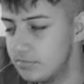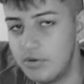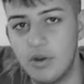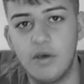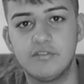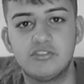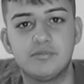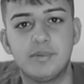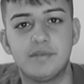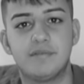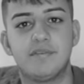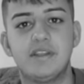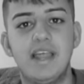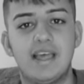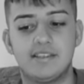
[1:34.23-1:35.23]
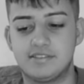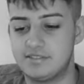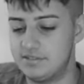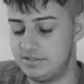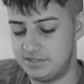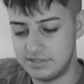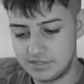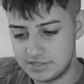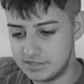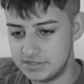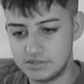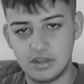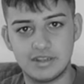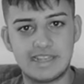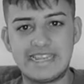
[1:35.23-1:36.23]
Bro, I've just been finessed.
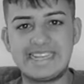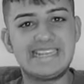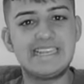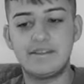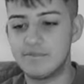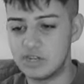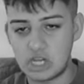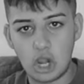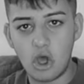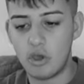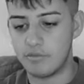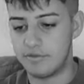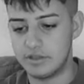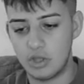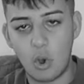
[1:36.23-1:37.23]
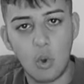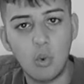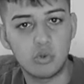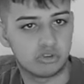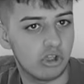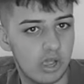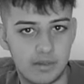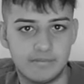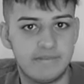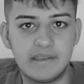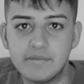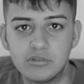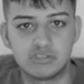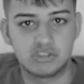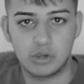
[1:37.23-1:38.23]
Like, they didn't even laugh at the all-time
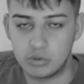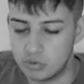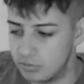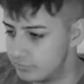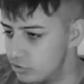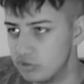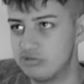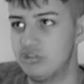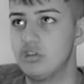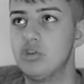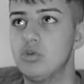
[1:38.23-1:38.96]
favourite joke of Doctor